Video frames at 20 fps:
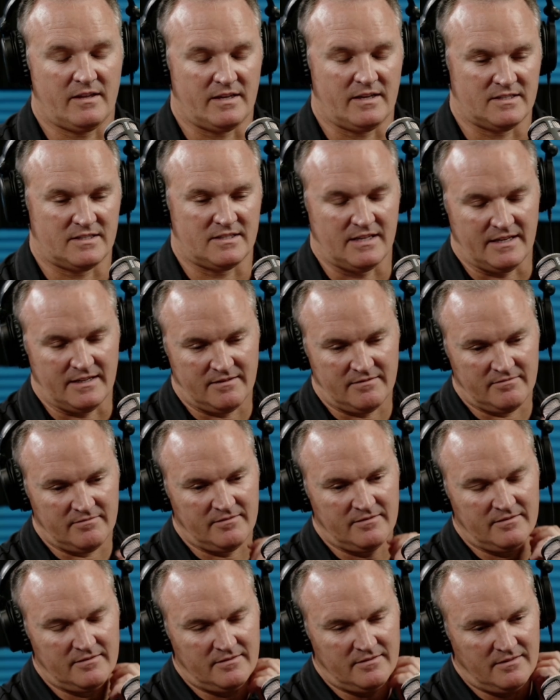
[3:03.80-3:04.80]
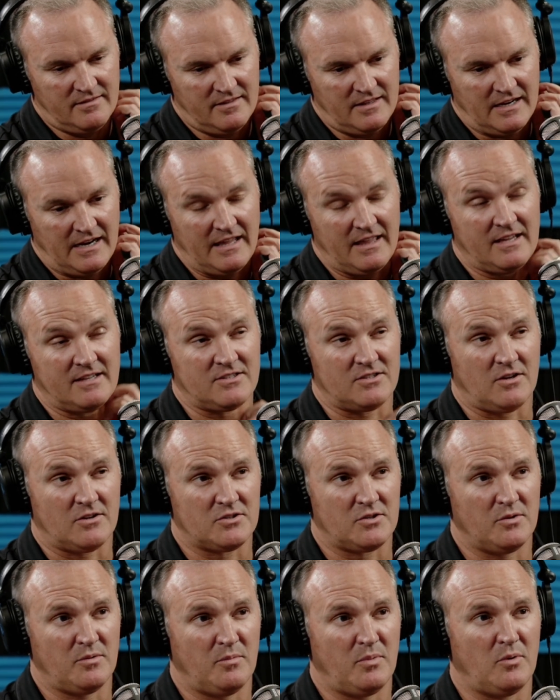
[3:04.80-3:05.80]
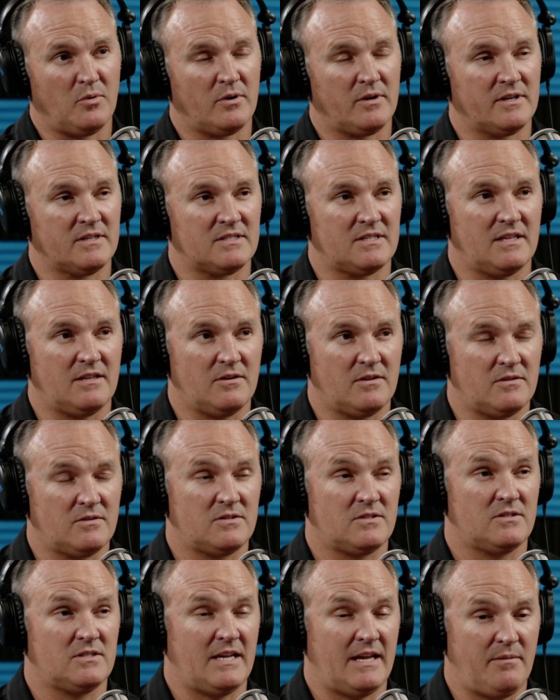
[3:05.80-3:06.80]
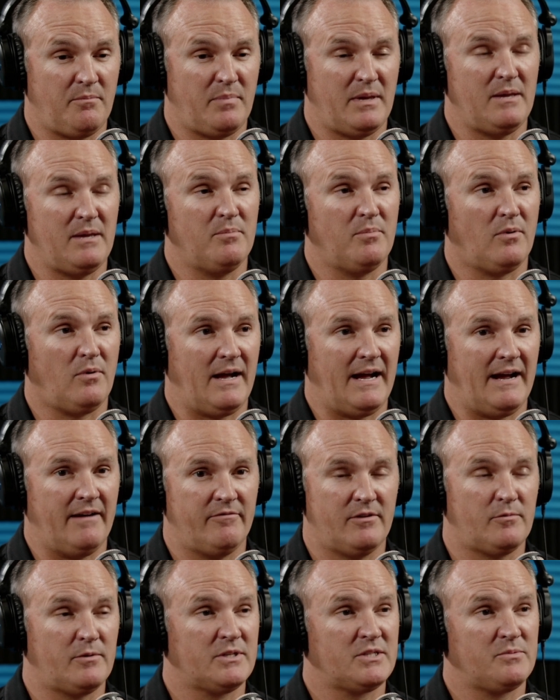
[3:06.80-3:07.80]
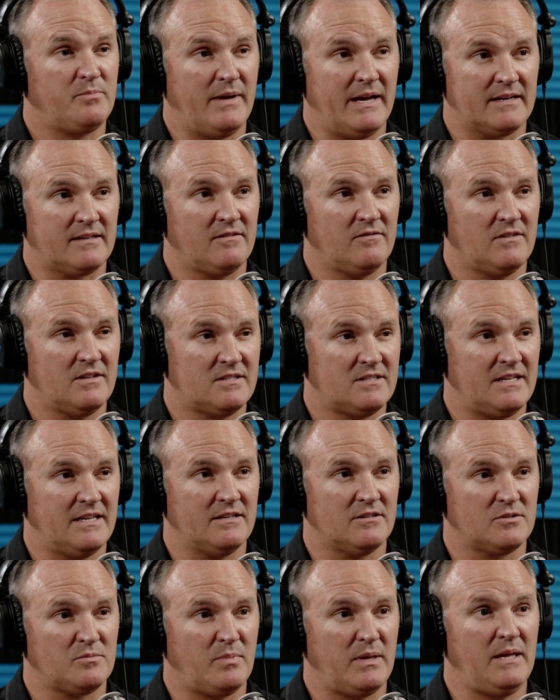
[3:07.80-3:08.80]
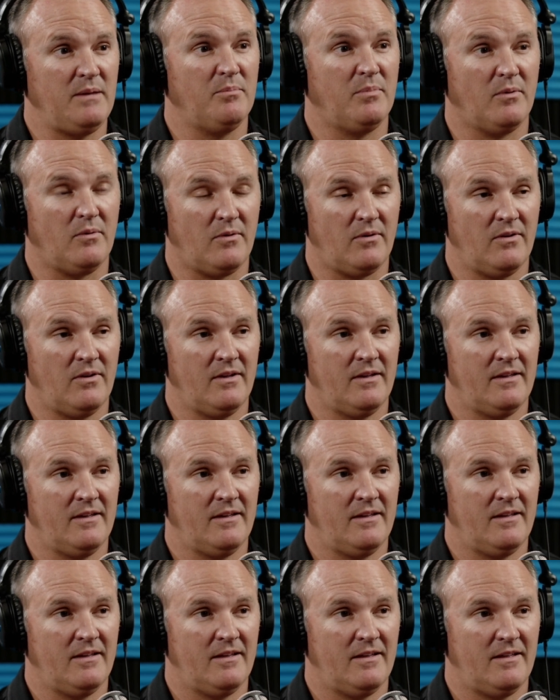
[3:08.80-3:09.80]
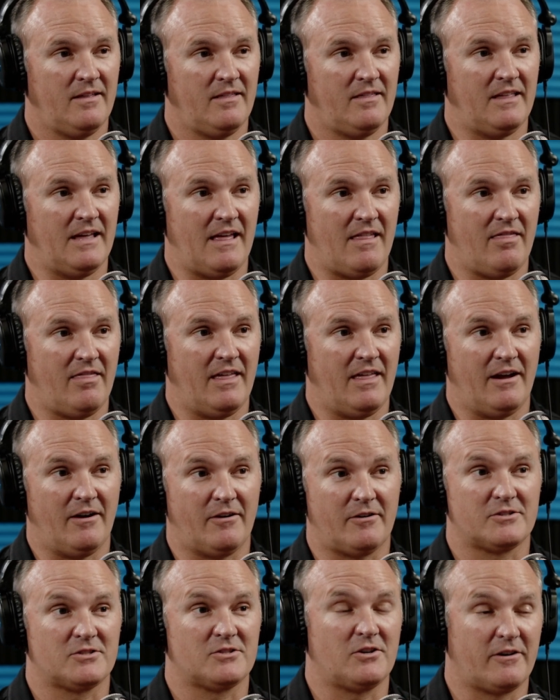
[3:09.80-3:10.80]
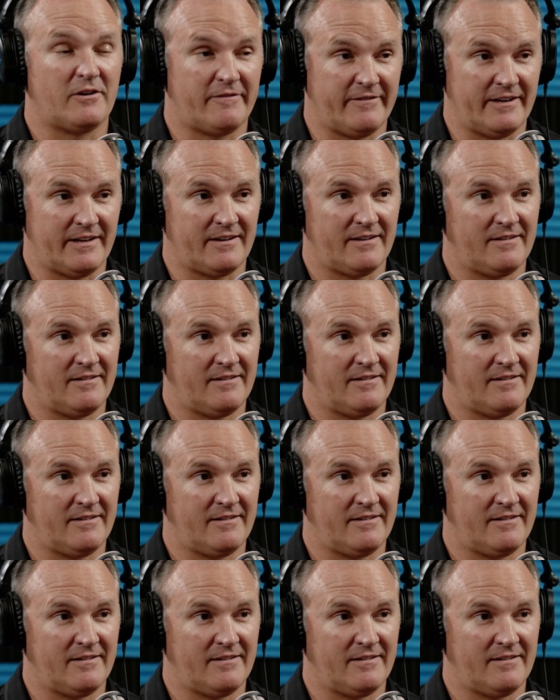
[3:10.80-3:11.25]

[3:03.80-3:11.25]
things that I think is also important is that the same people have the respect of the salespeople that they are serving.